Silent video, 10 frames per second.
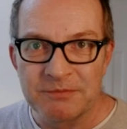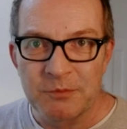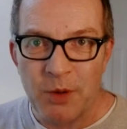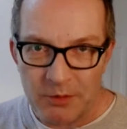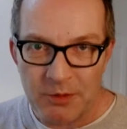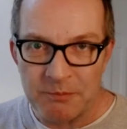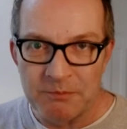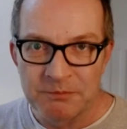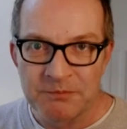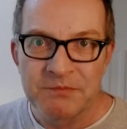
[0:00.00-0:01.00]
Welcome.
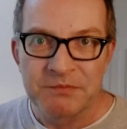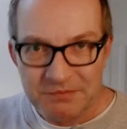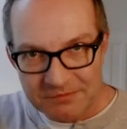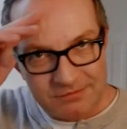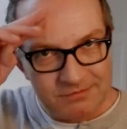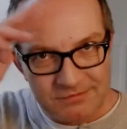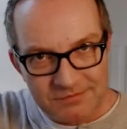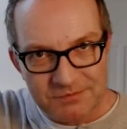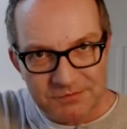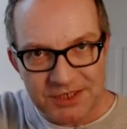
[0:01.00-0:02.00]

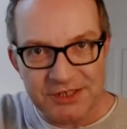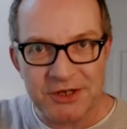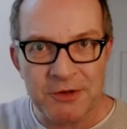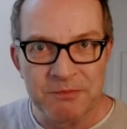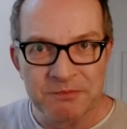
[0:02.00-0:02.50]
See you soon.